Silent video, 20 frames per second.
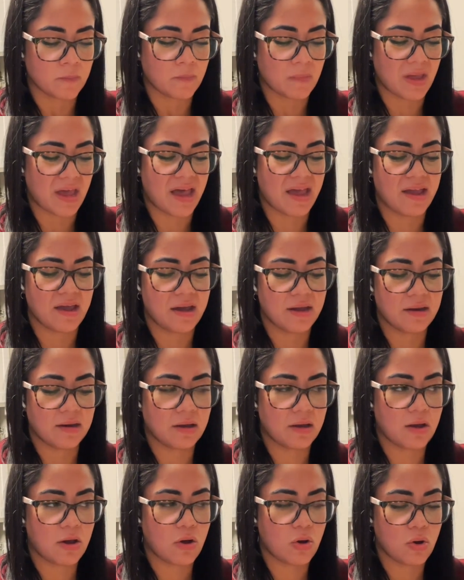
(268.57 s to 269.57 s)
I add
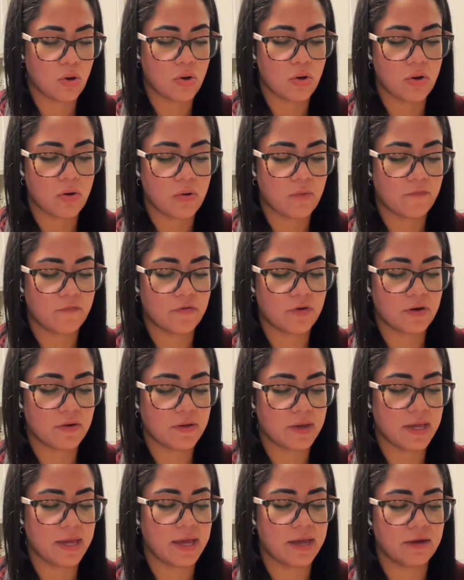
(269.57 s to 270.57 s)
a
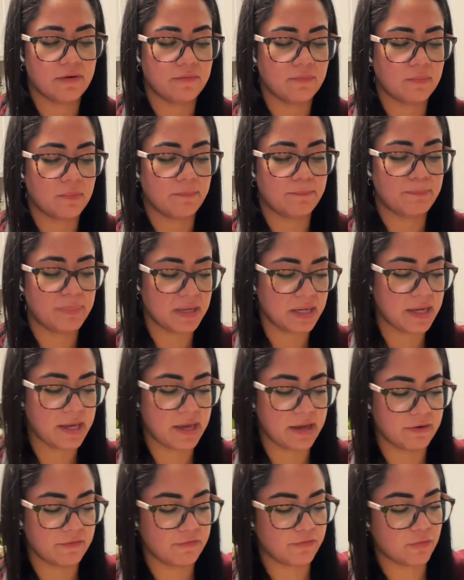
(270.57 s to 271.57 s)
big
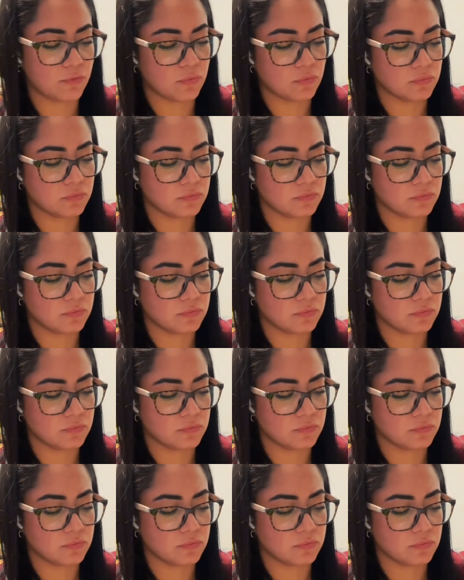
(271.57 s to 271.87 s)
handful